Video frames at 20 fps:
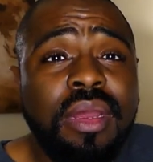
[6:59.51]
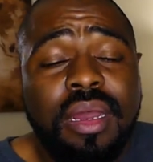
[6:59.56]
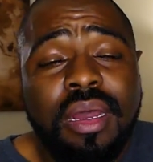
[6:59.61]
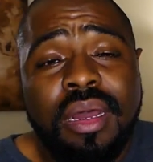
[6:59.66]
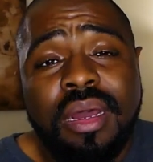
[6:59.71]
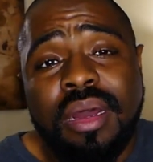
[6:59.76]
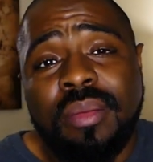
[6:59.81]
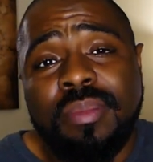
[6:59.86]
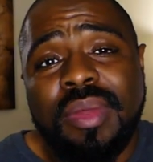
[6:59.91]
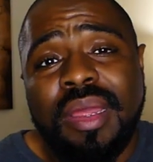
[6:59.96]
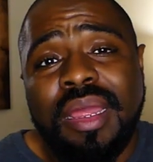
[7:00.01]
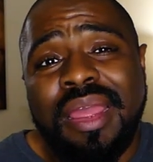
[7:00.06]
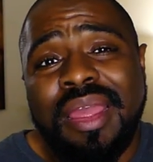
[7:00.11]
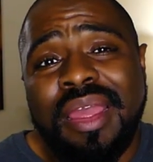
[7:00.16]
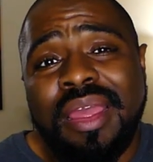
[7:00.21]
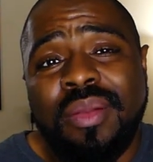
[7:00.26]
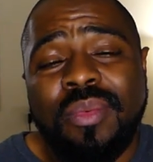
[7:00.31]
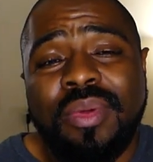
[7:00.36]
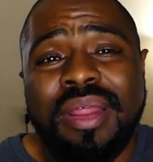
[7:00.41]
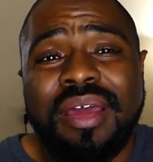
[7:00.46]
um,
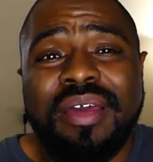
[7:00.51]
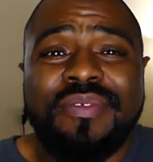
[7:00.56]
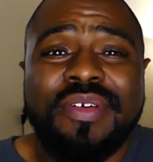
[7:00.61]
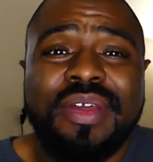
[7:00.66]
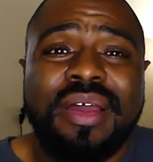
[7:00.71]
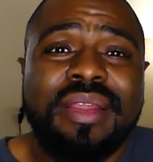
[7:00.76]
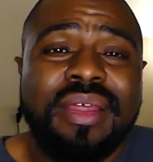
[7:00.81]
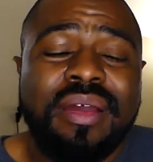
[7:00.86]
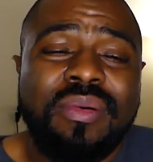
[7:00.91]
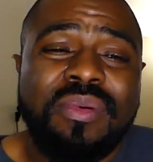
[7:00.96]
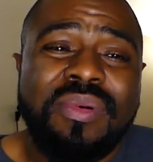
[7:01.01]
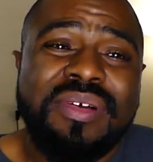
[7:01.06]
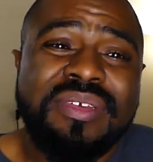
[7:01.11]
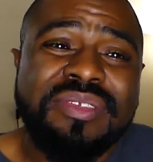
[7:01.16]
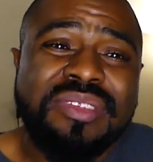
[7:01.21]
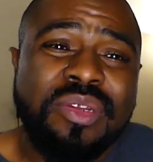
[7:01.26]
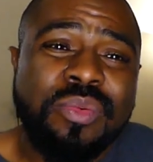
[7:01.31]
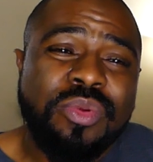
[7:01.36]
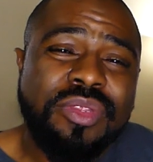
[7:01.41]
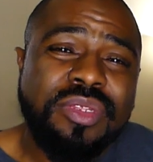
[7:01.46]
and what I found out
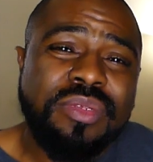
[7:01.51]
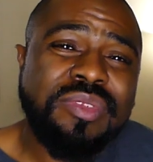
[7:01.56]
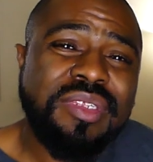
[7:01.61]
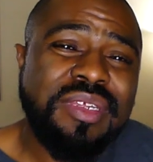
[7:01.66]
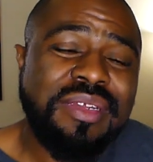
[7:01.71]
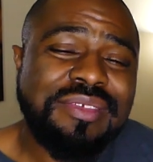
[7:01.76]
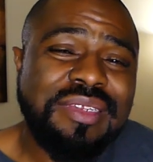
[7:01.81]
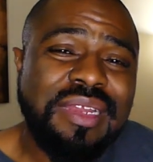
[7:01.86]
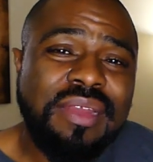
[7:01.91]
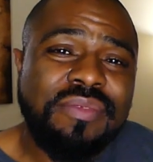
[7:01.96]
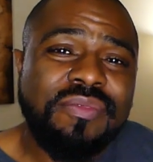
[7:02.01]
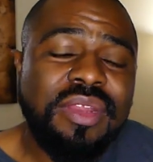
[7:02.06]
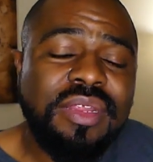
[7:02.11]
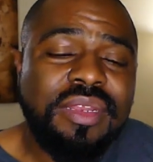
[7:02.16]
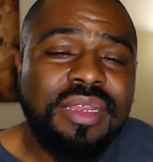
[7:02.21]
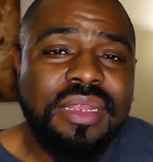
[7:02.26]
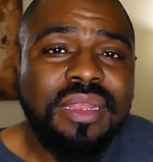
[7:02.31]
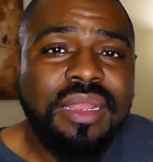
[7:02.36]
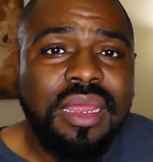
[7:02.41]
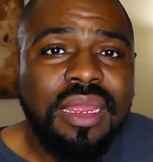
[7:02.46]
was some things that I really
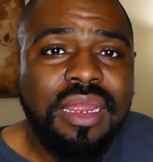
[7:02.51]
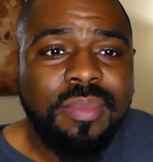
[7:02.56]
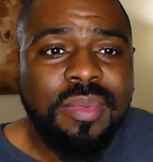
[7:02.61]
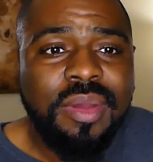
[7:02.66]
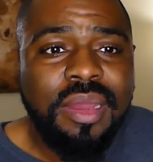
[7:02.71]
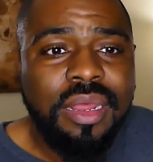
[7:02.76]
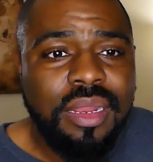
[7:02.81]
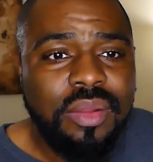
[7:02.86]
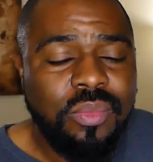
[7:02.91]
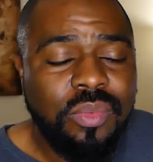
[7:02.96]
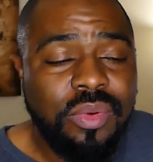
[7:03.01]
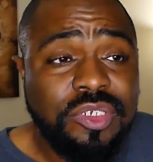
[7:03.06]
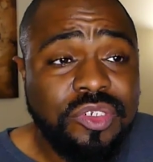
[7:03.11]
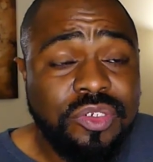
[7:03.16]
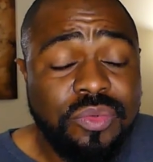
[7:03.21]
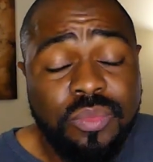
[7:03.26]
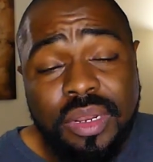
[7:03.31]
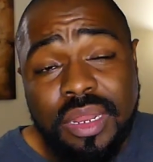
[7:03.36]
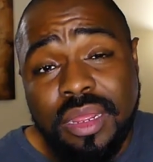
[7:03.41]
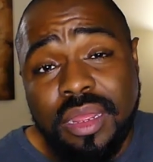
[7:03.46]
didn't like about it,
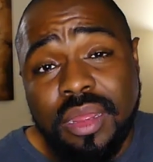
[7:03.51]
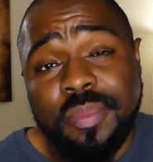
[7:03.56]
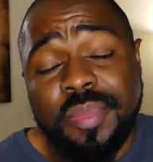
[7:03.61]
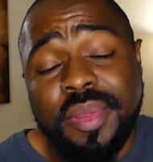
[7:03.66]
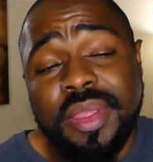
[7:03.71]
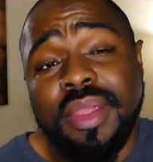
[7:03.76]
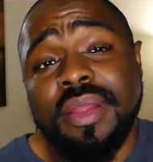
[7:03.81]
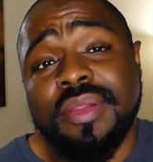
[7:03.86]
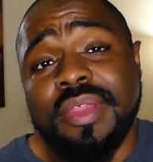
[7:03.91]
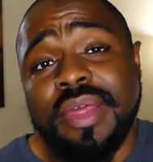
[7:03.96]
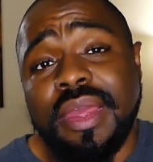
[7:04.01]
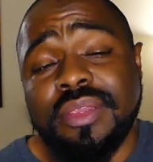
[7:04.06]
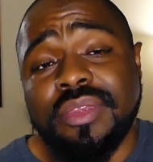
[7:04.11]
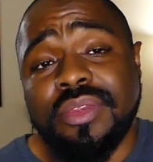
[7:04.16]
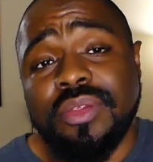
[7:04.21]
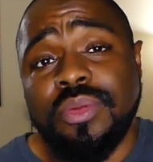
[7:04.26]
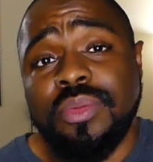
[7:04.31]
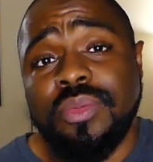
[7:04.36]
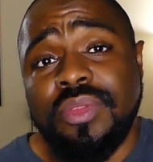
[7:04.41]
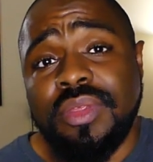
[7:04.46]
which when I compare that
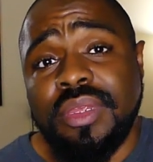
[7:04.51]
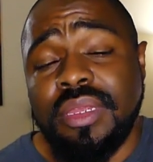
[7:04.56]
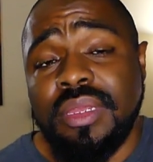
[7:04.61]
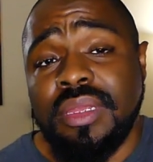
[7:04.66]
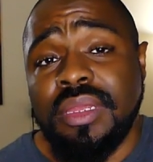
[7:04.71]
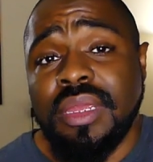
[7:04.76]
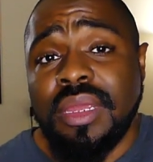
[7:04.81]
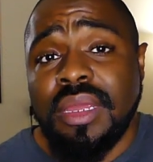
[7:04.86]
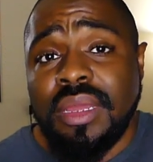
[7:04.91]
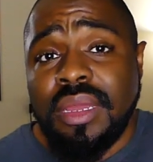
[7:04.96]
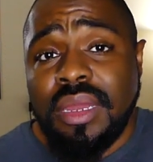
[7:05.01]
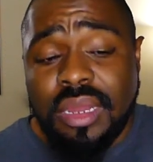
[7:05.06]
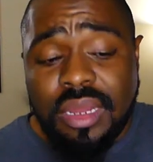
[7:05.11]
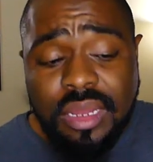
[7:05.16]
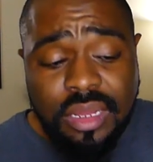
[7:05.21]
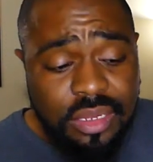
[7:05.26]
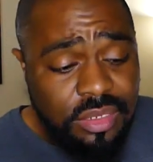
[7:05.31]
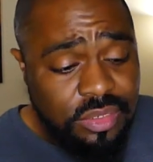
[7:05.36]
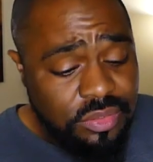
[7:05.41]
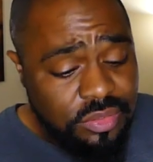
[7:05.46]
to the
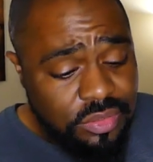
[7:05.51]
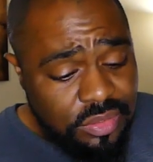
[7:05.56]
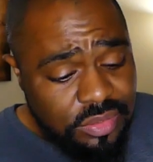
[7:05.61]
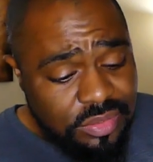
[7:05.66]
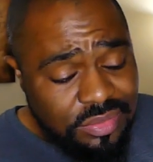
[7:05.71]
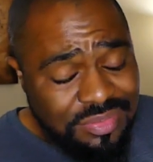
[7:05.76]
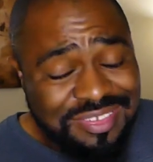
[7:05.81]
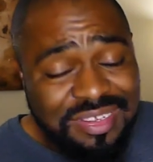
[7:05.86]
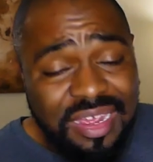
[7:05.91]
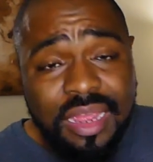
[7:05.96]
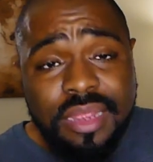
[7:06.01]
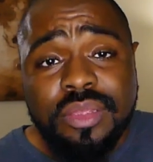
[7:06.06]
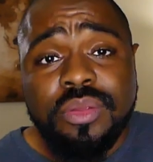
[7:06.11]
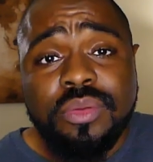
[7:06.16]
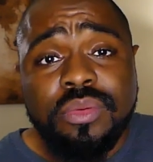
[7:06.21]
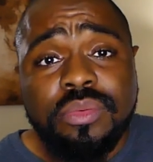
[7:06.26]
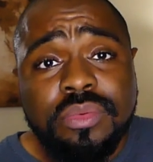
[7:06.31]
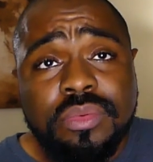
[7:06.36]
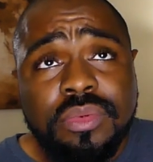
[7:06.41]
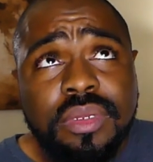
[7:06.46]
uh,
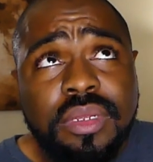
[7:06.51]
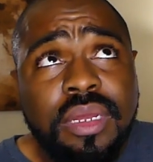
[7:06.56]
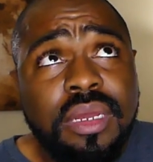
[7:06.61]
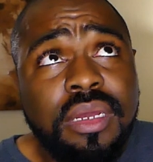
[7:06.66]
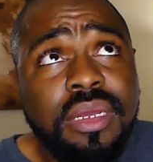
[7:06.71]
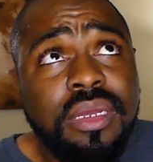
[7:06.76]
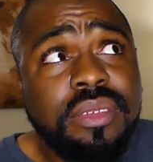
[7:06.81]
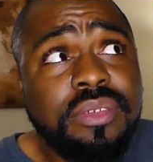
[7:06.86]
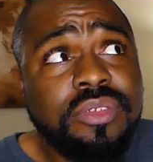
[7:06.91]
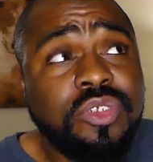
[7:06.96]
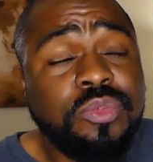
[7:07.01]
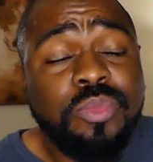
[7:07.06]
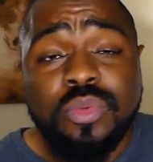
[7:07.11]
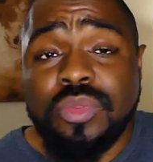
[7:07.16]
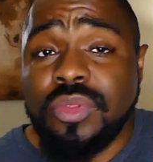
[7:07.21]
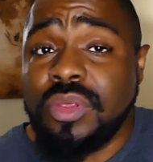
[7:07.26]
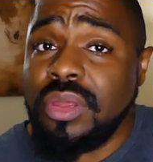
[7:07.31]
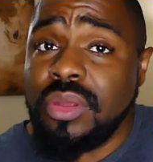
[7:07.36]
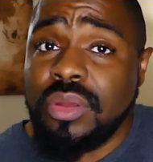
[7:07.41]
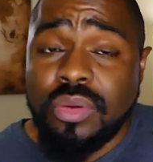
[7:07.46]
Zhiyun uh,
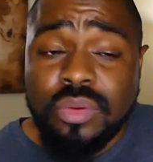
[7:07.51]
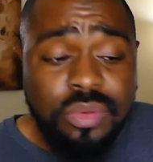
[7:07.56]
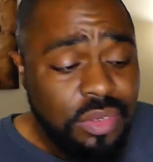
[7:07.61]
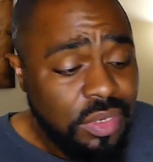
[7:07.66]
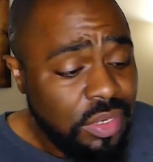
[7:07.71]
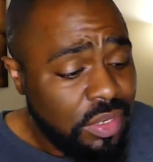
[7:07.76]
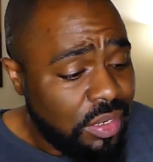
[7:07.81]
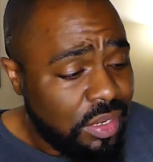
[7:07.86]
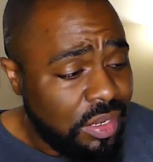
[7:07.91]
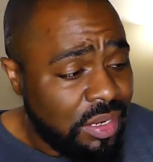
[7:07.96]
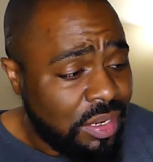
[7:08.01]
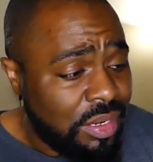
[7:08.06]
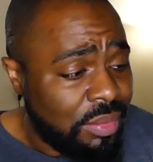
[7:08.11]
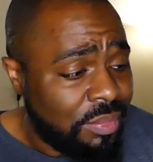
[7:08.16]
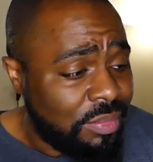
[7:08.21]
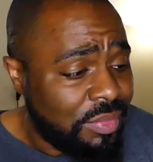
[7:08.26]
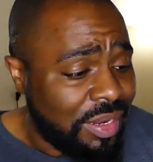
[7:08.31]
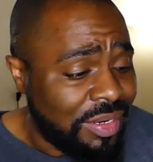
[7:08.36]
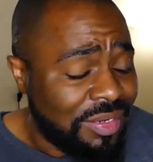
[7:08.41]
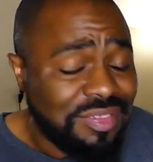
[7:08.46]
Smooth Q,
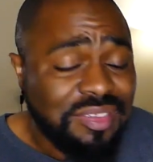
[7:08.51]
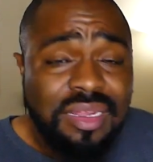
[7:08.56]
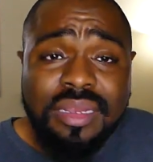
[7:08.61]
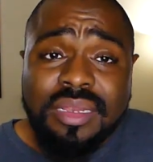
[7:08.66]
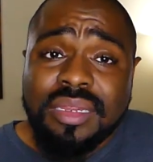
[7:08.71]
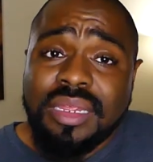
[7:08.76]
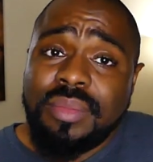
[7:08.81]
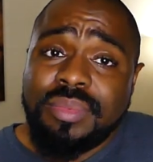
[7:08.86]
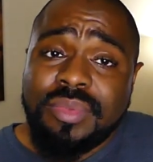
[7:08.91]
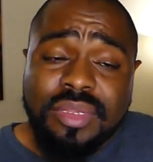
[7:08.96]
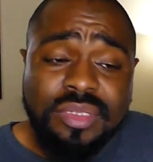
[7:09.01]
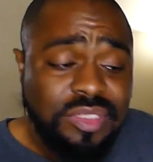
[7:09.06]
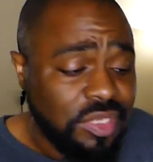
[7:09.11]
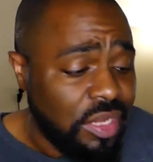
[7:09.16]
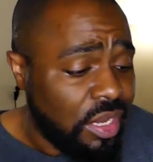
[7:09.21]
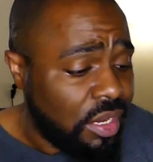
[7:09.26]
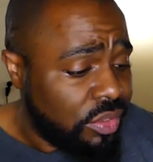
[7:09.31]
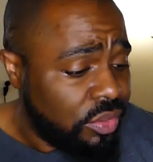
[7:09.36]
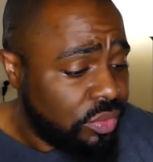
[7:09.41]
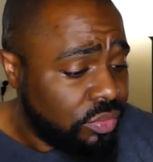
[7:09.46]
um, I decided to keep the
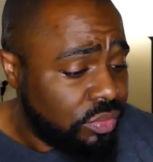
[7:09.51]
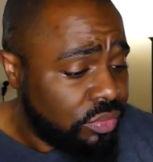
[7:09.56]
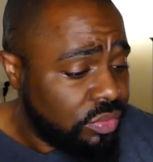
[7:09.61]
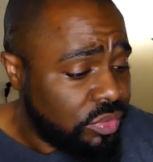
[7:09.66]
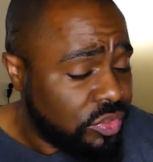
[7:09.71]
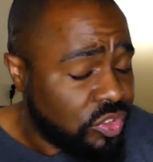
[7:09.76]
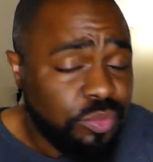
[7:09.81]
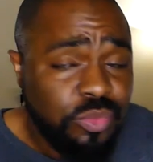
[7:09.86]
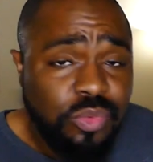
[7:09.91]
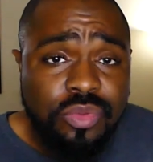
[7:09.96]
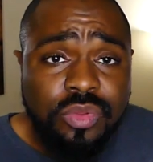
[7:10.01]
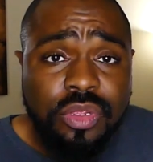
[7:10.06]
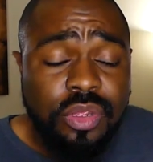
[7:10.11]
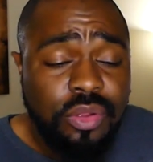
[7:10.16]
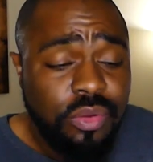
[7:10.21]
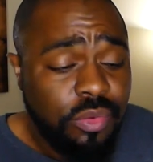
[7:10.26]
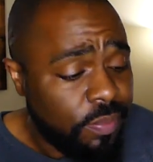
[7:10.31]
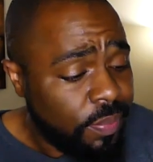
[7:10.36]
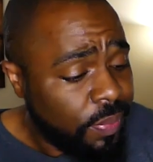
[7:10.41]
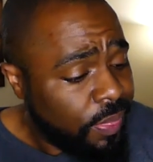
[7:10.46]
Zhiyun Smooth
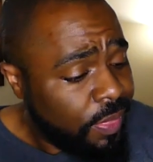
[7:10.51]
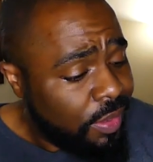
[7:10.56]
Q.